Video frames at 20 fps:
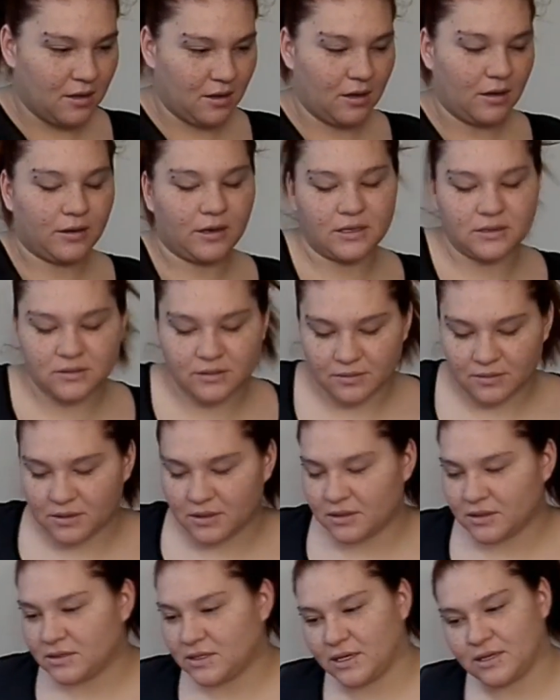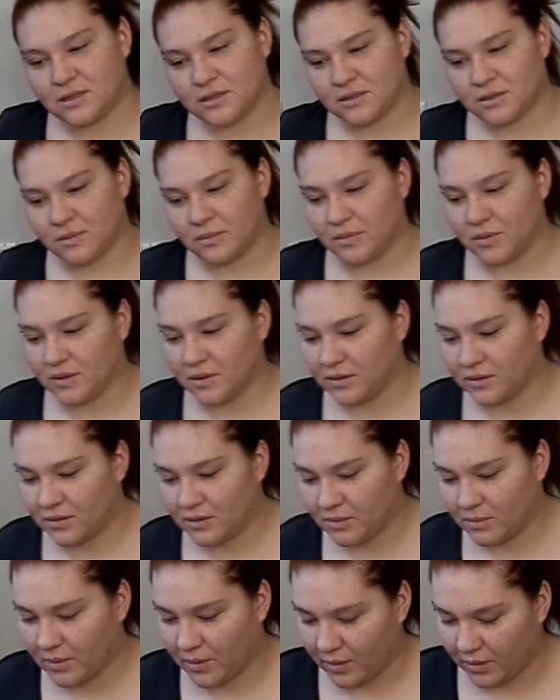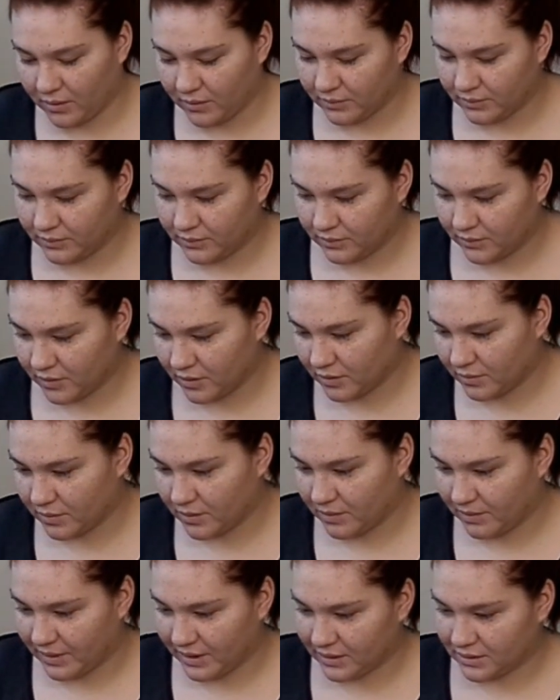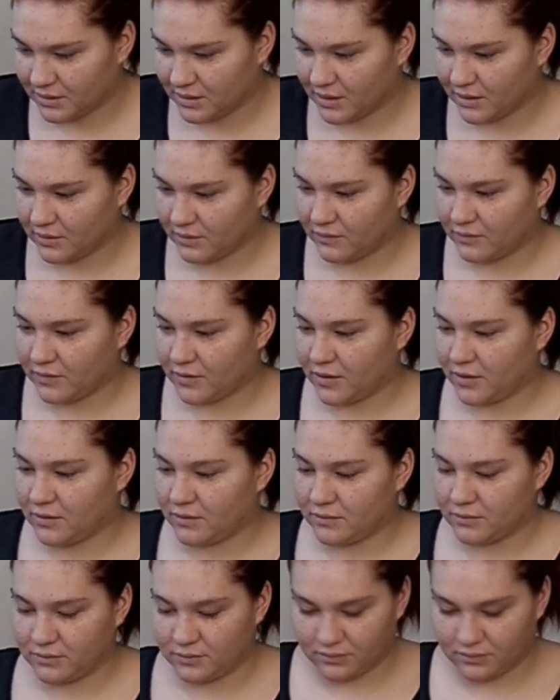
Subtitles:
Okay, so I'm going to take this completely apart. I'm going to put it back together for you.